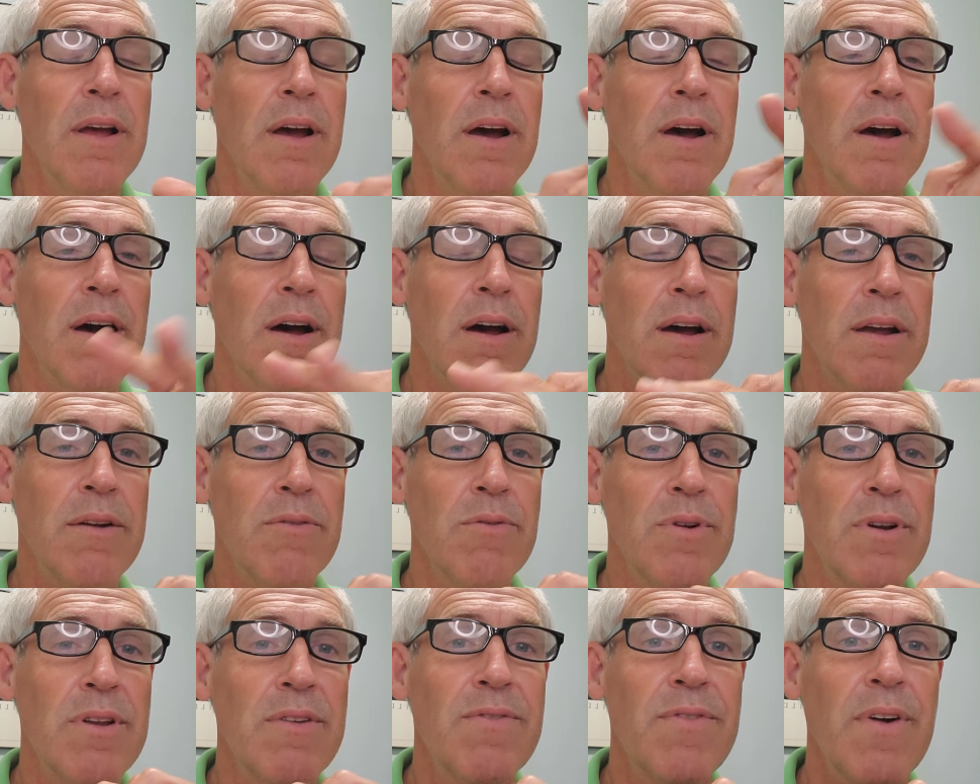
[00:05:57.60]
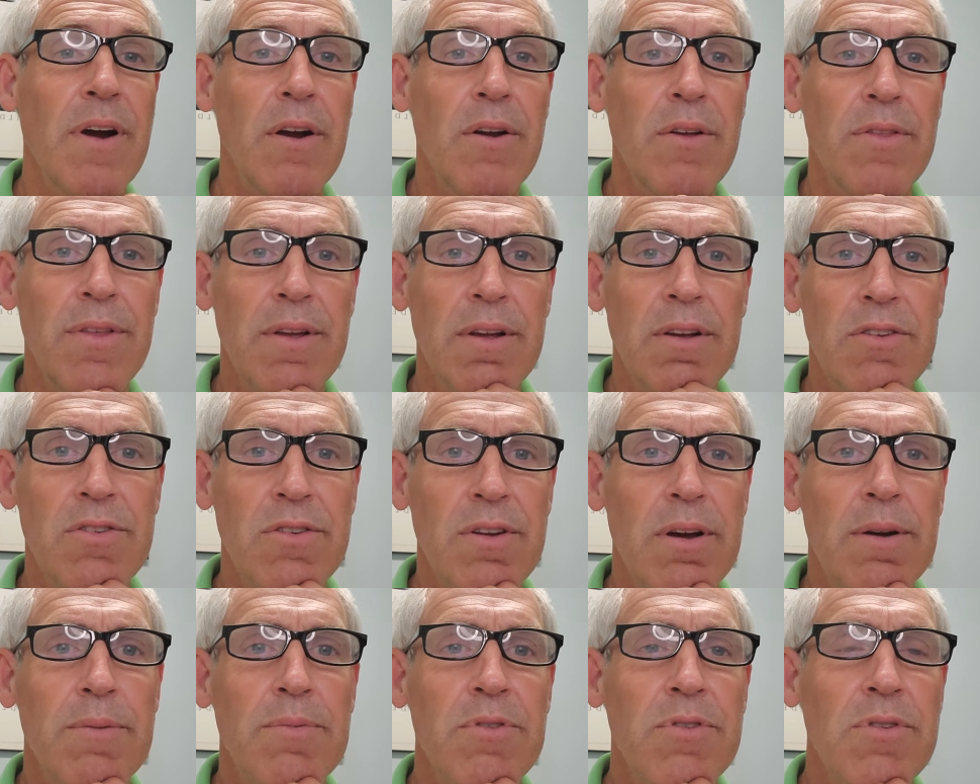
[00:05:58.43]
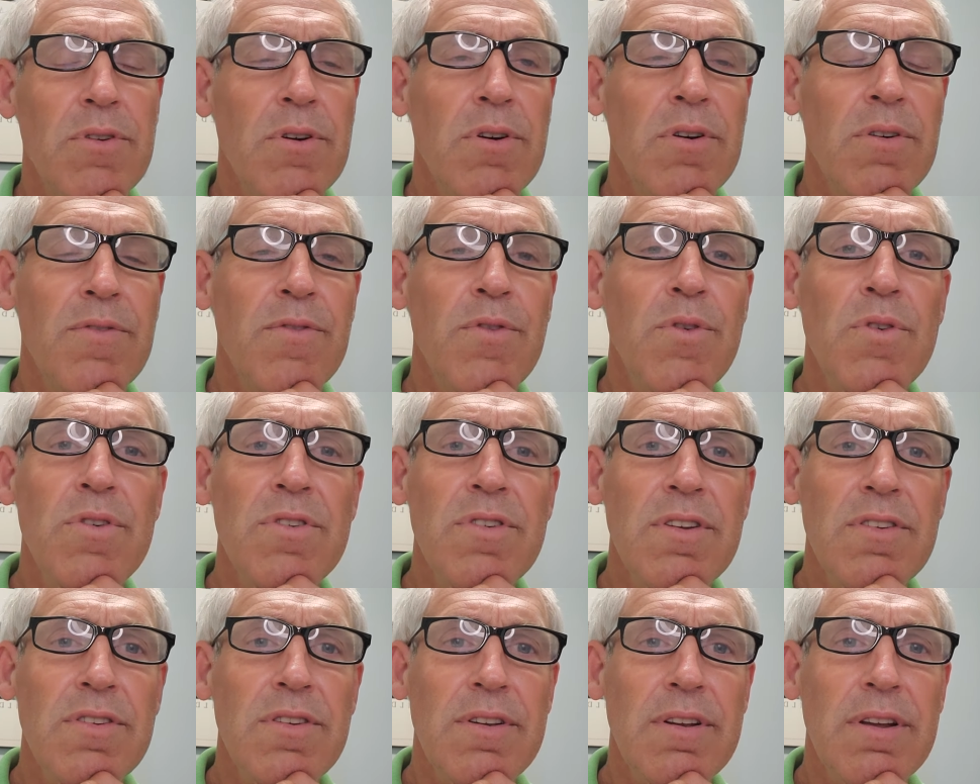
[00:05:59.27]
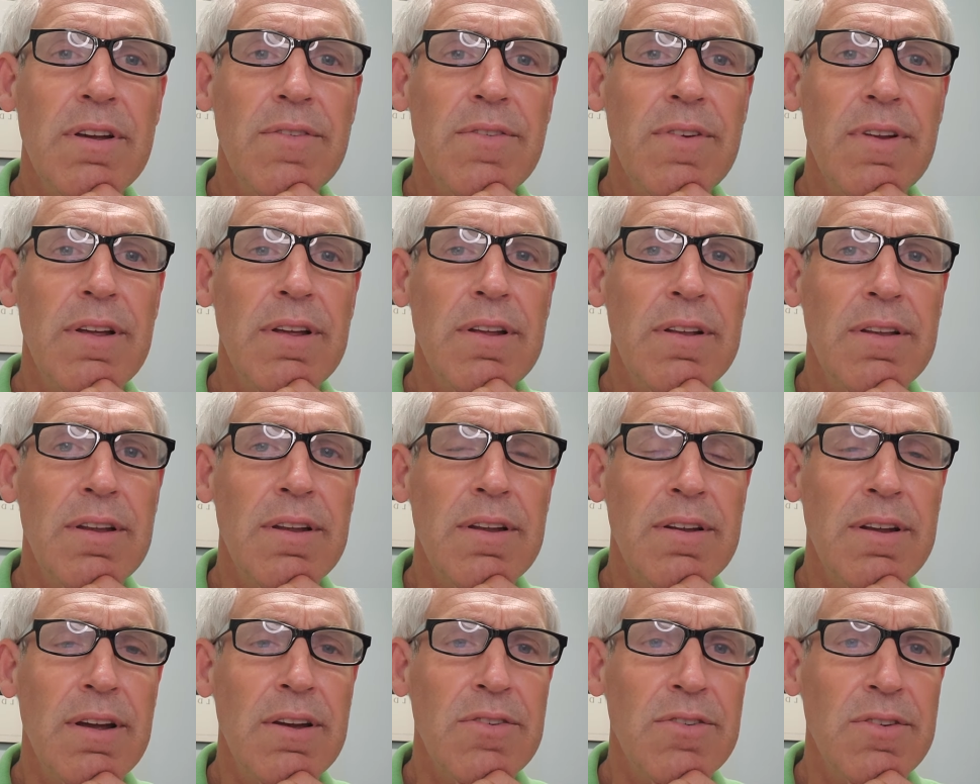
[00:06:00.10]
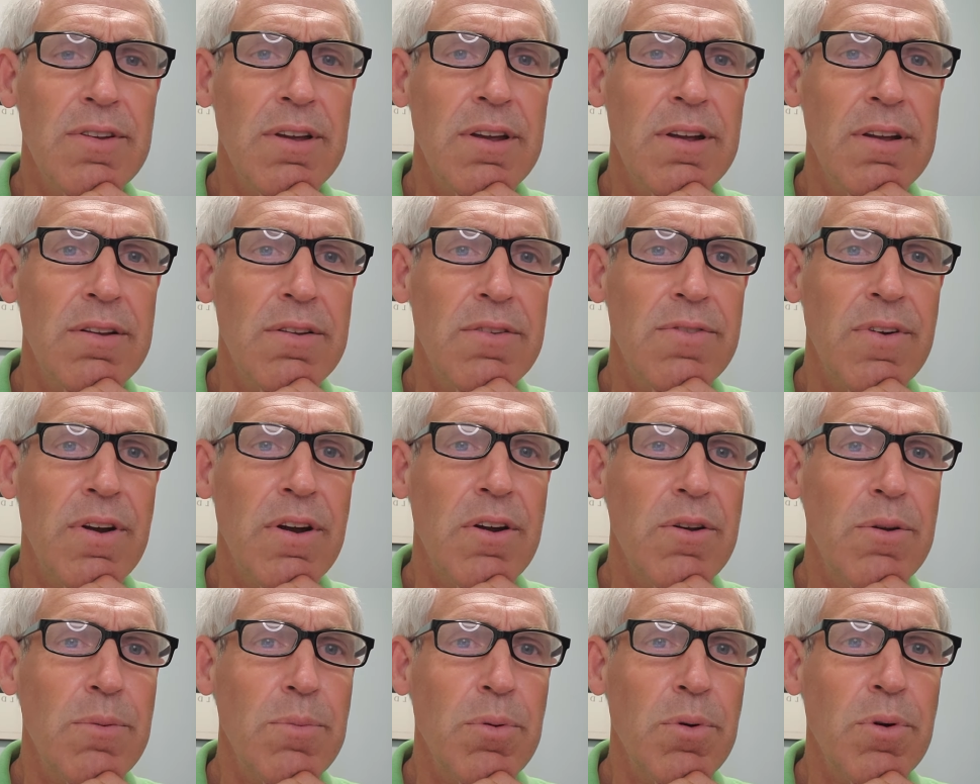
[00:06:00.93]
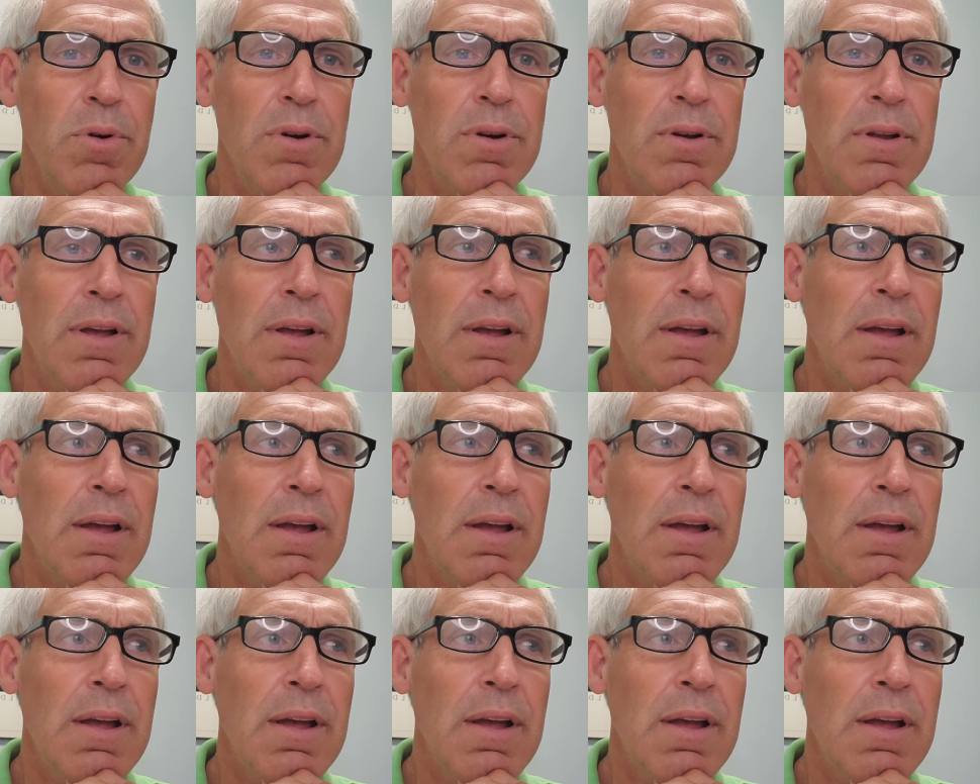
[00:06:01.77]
and really fire things up. So food sensitivity testing is very important.